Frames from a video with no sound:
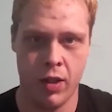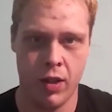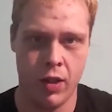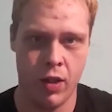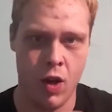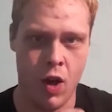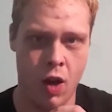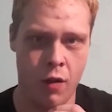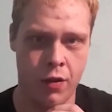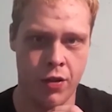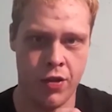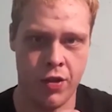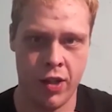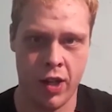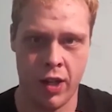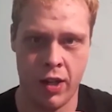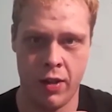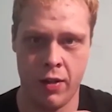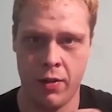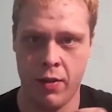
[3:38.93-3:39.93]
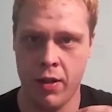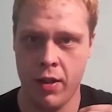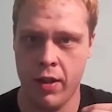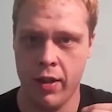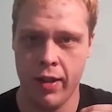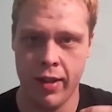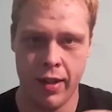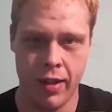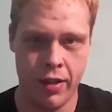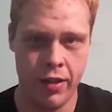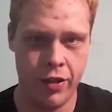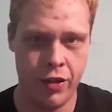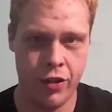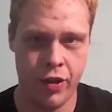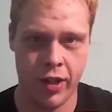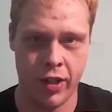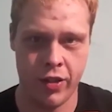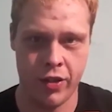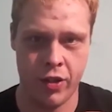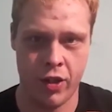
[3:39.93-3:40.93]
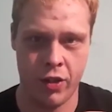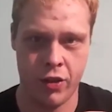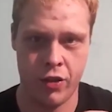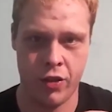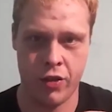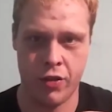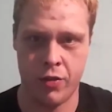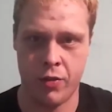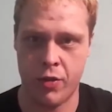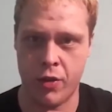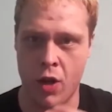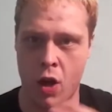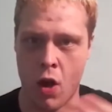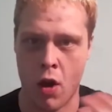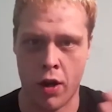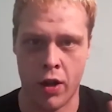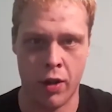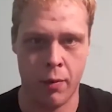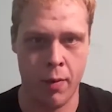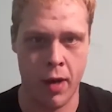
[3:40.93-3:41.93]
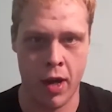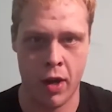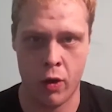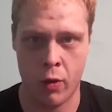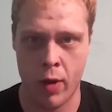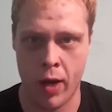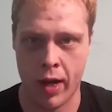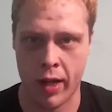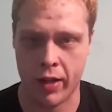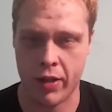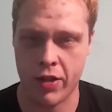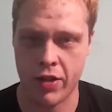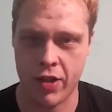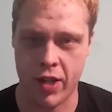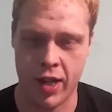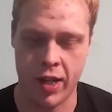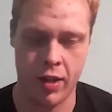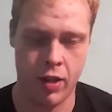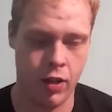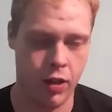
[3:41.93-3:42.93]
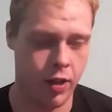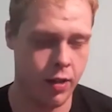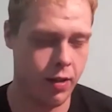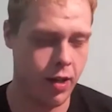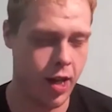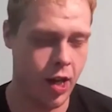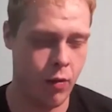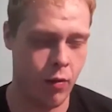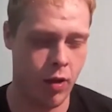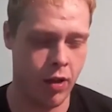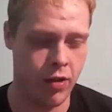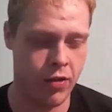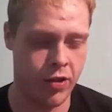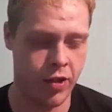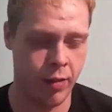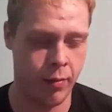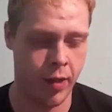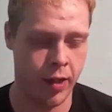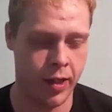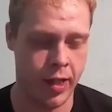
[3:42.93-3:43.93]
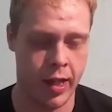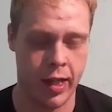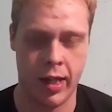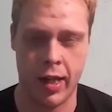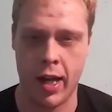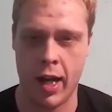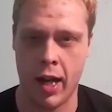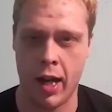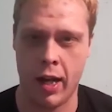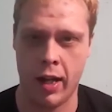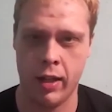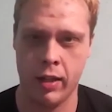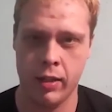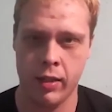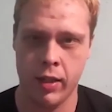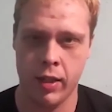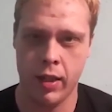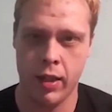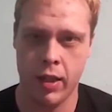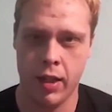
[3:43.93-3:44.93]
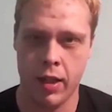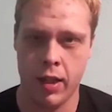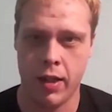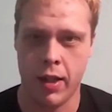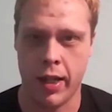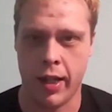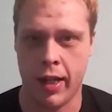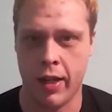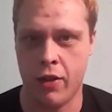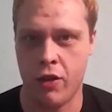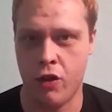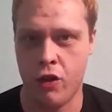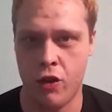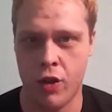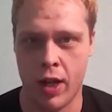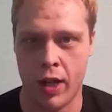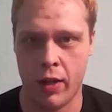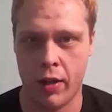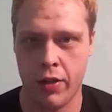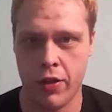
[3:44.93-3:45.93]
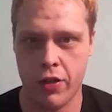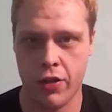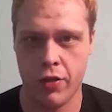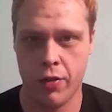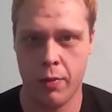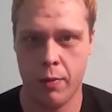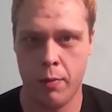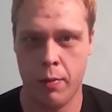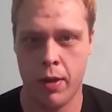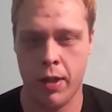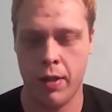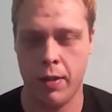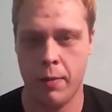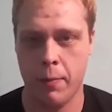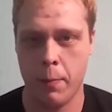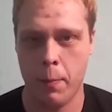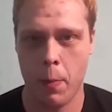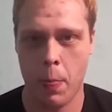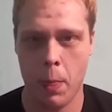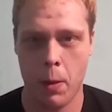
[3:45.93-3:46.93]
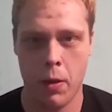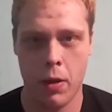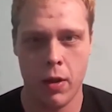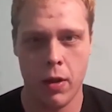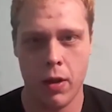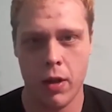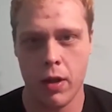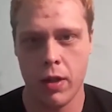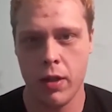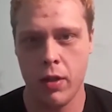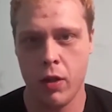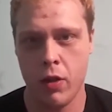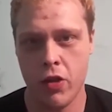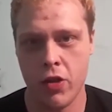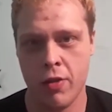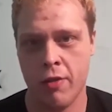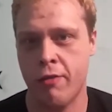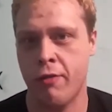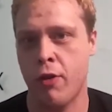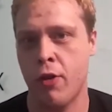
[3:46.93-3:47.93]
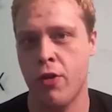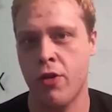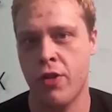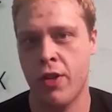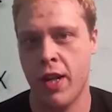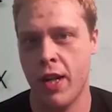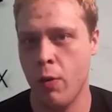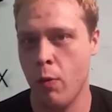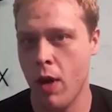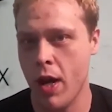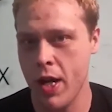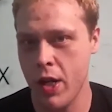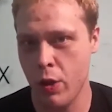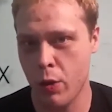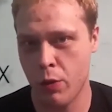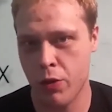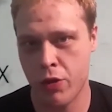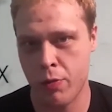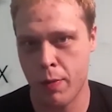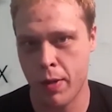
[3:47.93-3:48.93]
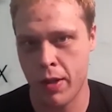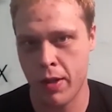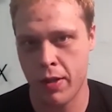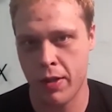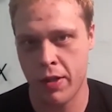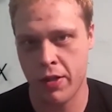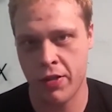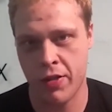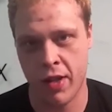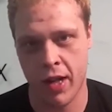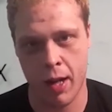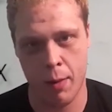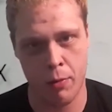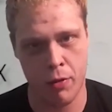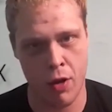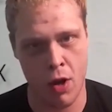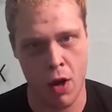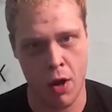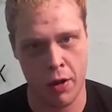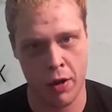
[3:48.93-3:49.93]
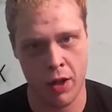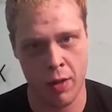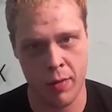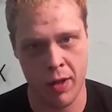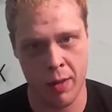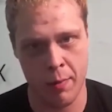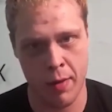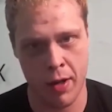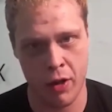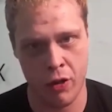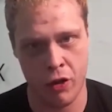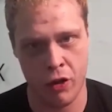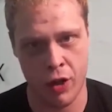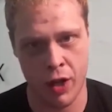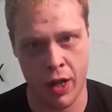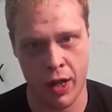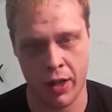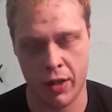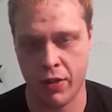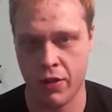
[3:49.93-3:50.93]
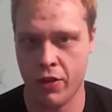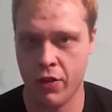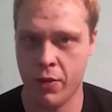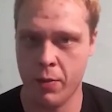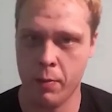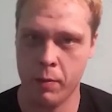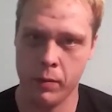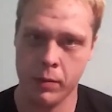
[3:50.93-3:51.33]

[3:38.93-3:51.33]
And all of a sudden, this chick starts just talking about her ex. And look, I don't want to seem like that guy that gets jealous, but this is a first date. Why are you going to spend this time talking to me about your ex?